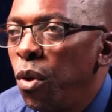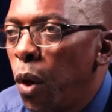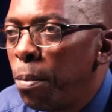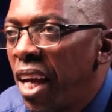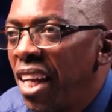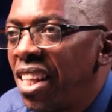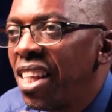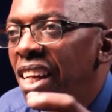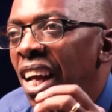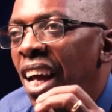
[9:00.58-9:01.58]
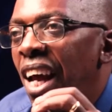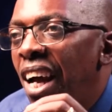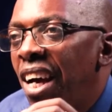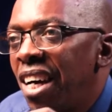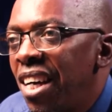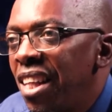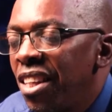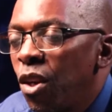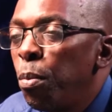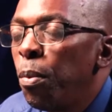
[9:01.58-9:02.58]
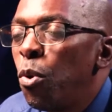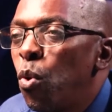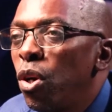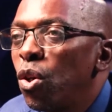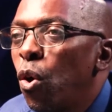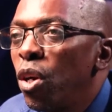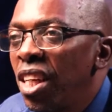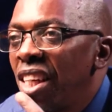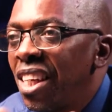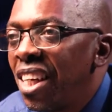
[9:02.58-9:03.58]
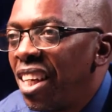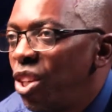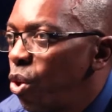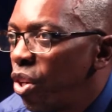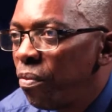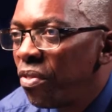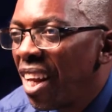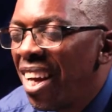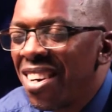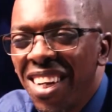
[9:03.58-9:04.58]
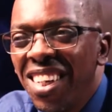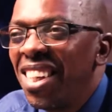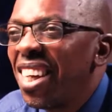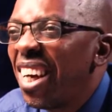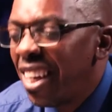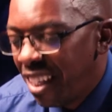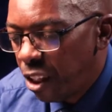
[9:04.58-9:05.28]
doing websites. Uh, there's a lot of people who want content creation. Writing is a great